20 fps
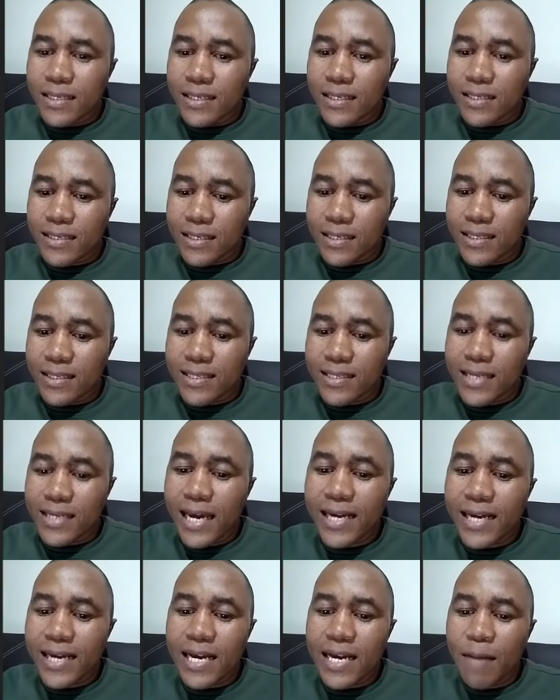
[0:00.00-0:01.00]
it's, it's
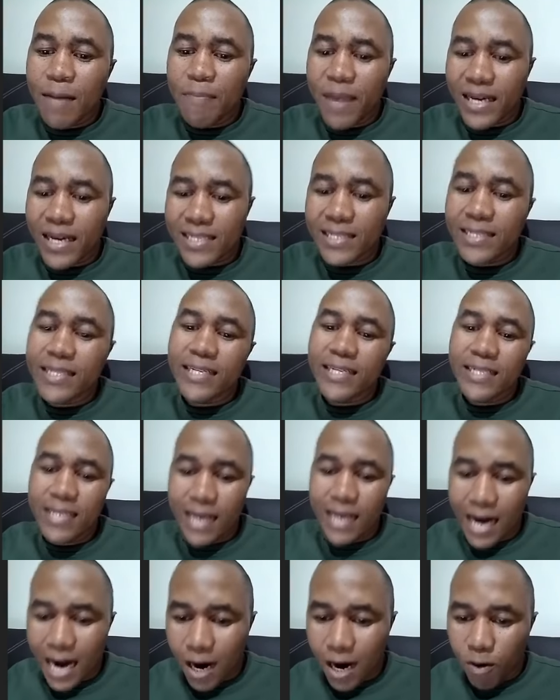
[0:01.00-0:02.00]
taking a back seat
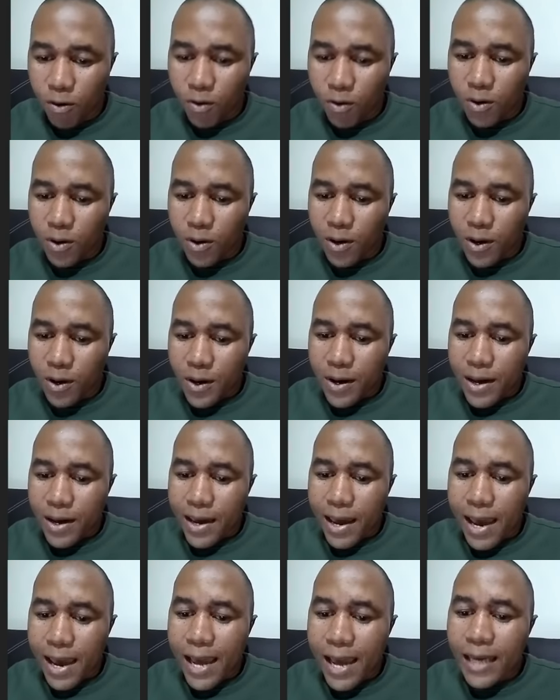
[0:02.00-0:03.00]
now,
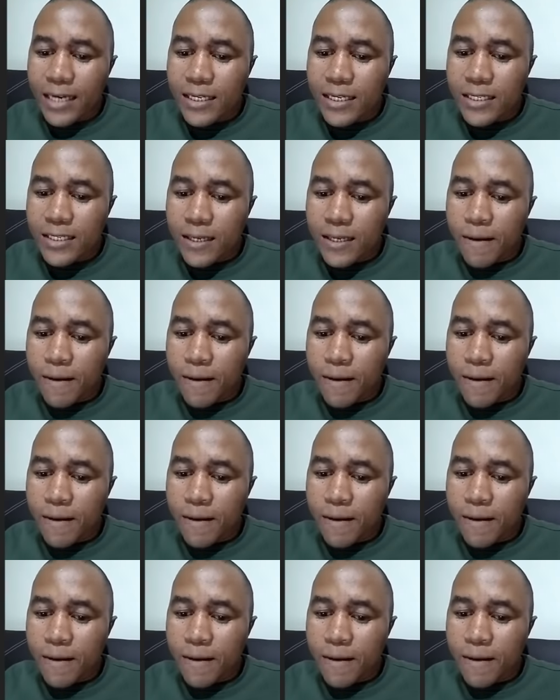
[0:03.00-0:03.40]
and